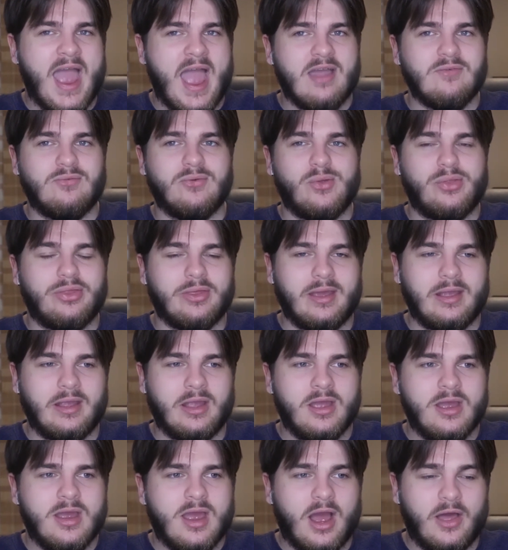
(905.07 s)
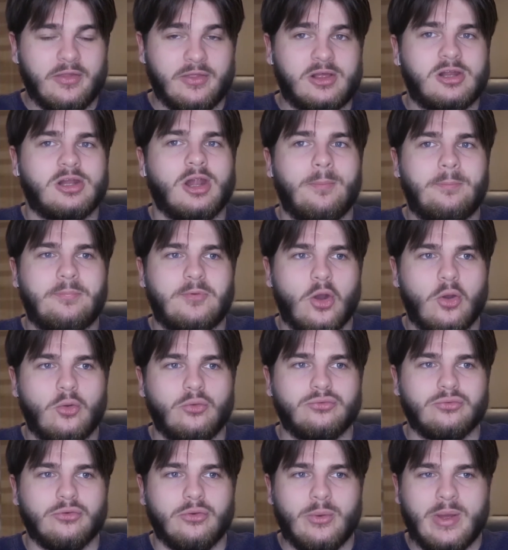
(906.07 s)
Everything at the club
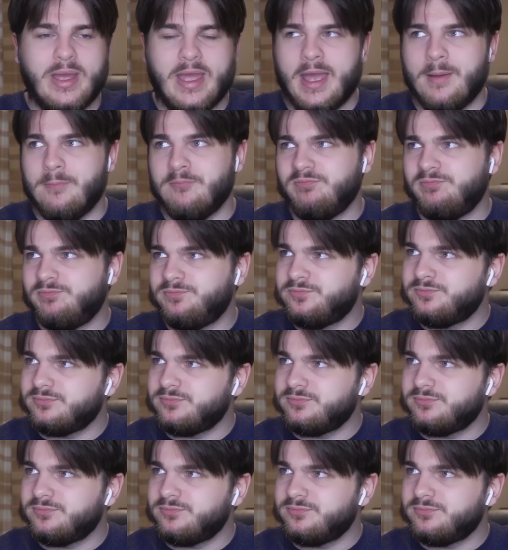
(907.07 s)
goes through him.